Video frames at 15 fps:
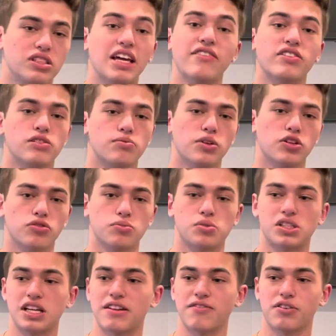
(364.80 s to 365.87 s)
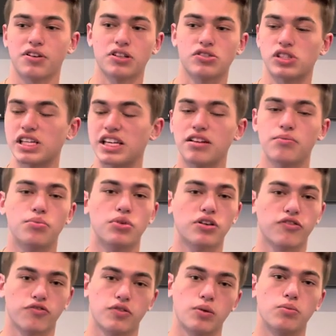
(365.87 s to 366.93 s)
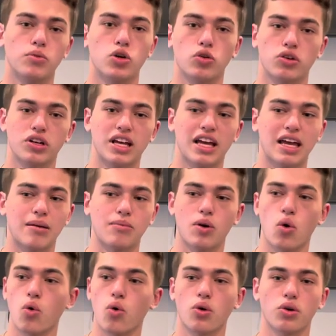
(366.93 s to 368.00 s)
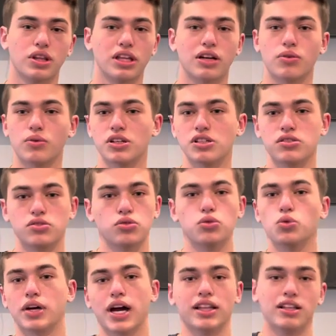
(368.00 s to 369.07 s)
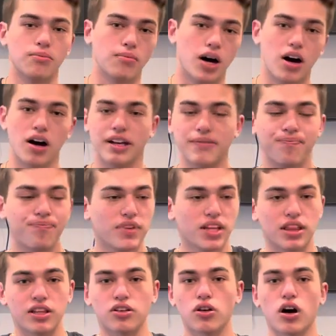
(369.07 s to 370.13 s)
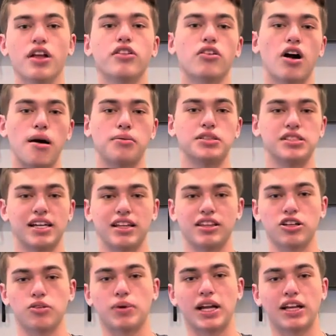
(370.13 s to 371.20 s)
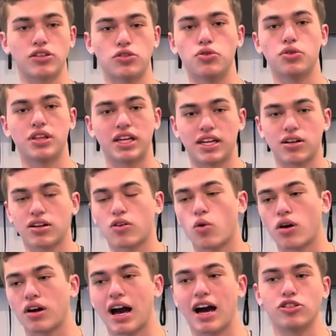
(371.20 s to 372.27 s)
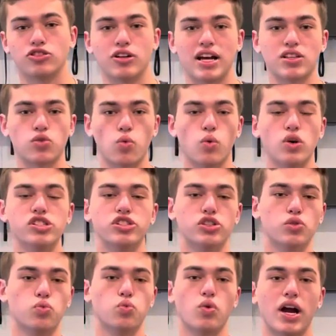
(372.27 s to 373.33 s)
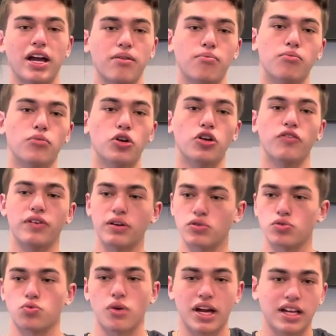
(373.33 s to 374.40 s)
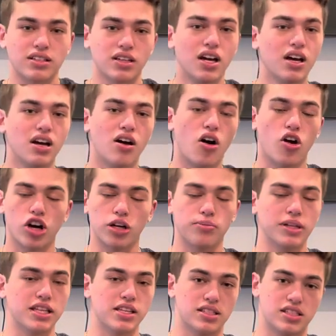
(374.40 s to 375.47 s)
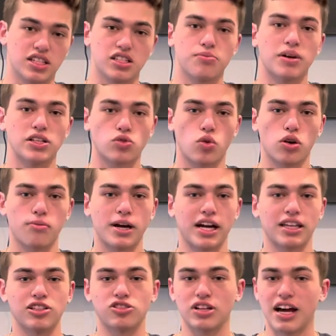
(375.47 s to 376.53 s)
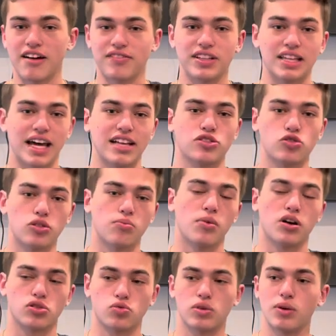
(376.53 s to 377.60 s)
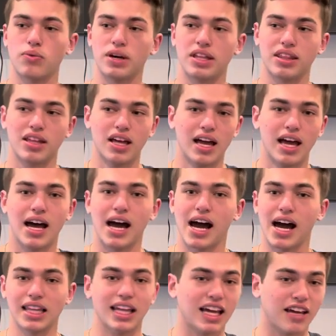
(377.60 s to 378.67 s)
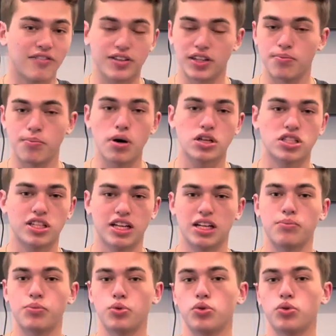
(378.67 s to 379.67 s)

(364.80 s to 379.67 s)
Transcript: Davis Mills from Stanford. There's Ian Book from Notre Dame, or there was who Kellen Mond. There are other options out there, but I do think Kyle Trask was the right move. He was ranked arguably the sixth best quarterback in the draft, and that's who the Bucs went with. I like it from the Bucs stand.